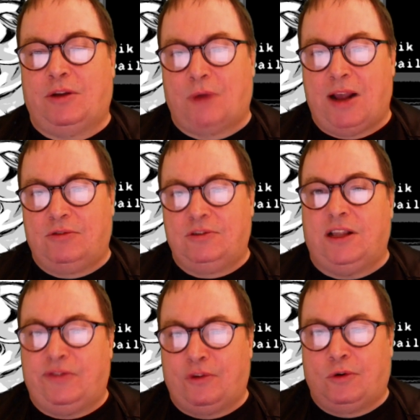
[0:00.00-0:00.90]
around
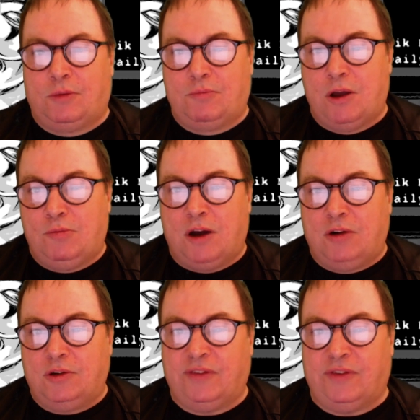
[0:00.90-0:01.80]
if you're on a
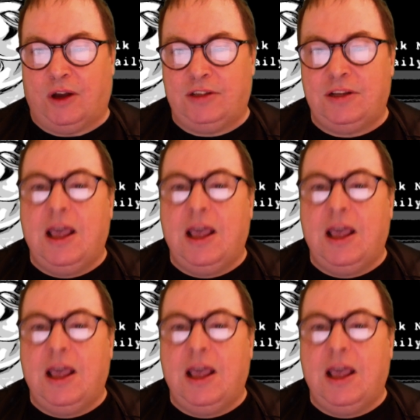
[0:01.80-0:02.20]
mobile device,